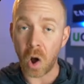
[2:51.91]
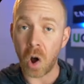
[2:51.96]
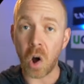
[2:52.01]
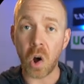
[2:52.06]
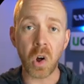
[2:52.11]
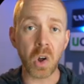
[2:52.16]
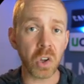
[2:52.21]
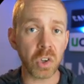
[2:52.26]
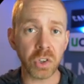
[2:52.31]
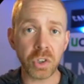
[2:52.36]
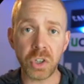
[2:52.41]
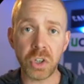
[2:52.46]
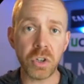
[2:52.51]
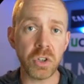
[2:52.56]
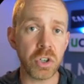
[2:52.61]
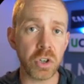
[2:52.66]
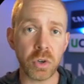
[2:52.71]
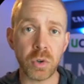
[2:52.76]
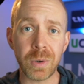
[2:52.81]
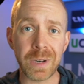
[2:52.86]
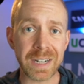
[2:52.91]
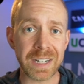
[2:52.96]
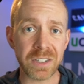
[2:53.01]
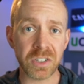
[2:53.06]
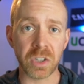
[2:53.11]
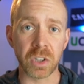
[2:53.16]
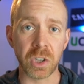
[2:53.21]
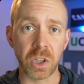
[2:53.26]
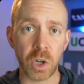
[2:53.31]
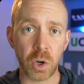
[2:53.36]
all you do
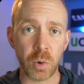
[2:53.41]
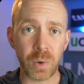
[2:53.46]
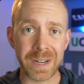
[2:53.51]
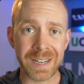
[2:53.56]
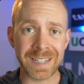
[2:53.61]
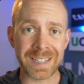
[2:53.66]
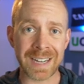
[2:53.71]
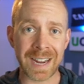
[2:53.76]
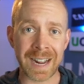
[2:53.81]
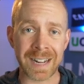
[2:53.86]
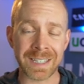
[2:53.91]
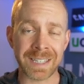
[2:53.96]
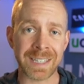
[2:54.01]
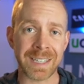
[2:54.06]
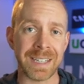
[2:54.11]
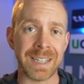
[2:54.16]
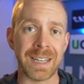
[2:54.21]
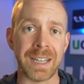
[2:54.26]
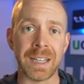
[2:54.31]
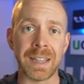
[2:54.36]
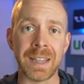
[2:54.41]
is low intensity,